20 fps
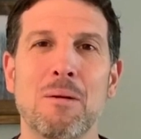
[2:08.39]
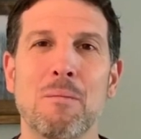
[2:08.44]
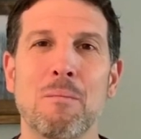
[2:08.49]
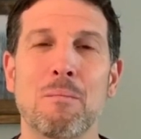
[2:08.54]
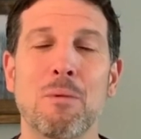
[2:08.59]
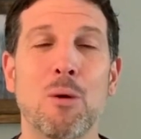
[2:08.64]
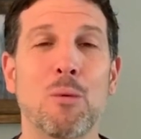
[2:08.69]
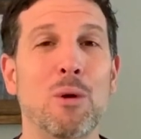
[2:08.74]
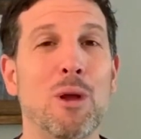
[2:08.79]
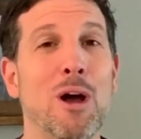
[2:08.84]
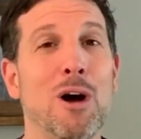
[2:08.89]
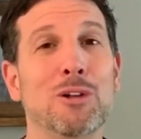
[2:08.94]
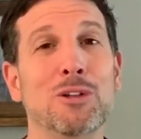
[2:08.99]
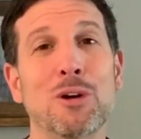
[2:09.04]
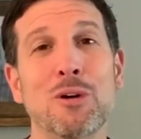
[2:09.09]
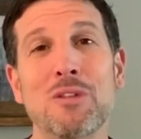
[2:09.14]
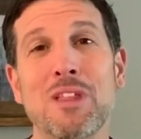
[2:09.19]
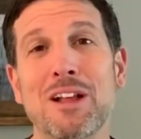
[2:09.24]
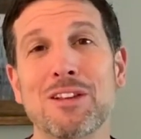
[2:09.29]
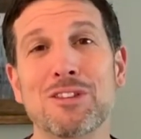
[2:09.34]
But we all
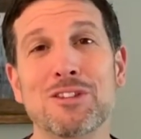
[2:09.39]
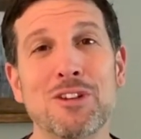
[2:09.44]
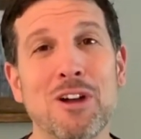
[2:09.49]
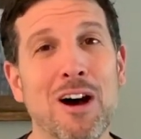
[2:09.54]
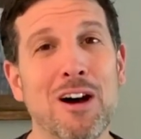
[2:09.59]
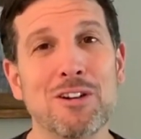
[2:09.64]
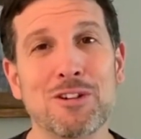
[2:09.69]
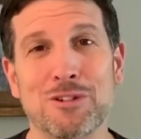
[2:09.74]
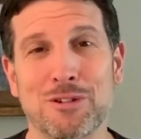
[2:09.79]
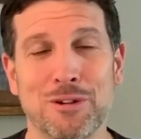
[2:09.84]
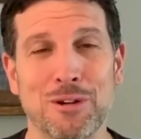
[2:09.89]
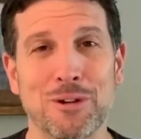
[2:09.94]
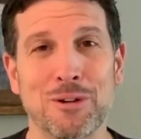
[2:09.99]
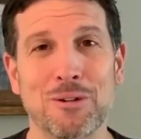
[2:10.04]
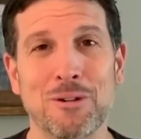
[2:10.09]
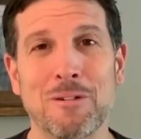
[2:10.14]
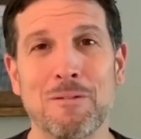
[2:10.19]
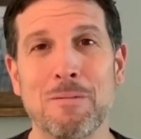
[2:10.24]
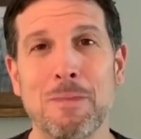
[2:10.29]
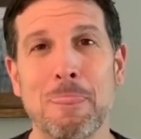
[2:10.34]
know that's not
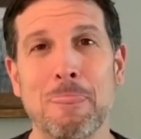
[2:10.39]
true.